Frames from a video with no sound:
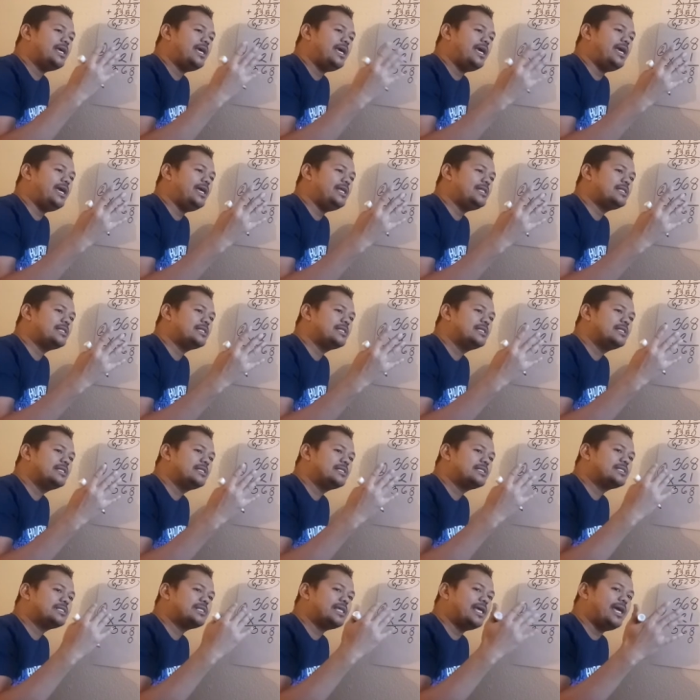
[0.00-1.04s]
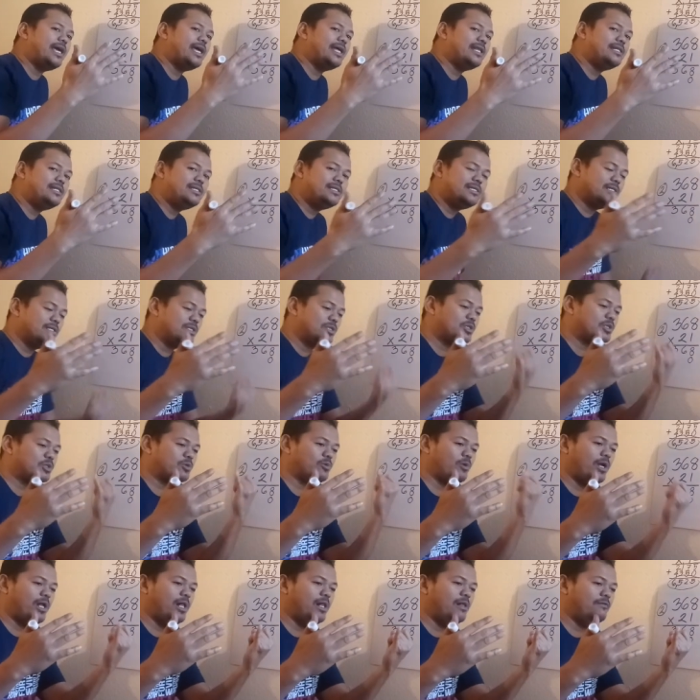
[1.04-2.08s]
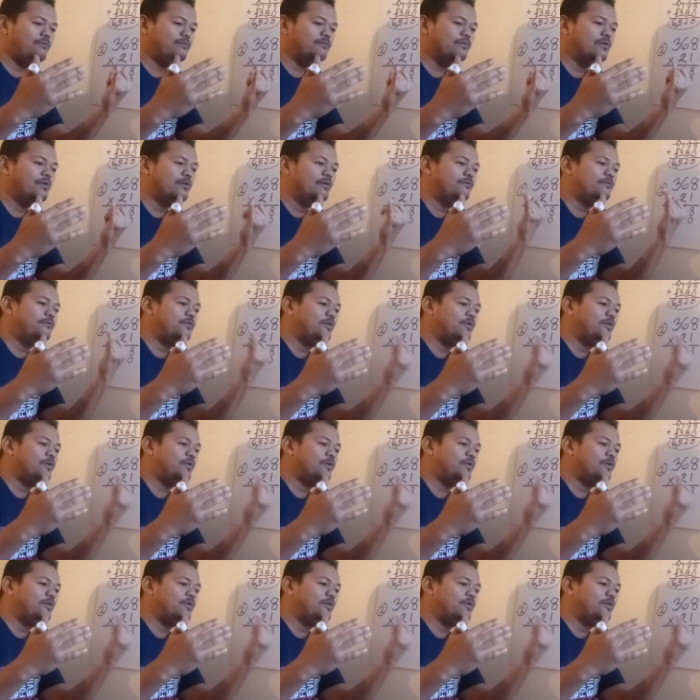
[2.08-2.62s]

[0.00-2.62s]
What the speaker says: 8, 10, 12,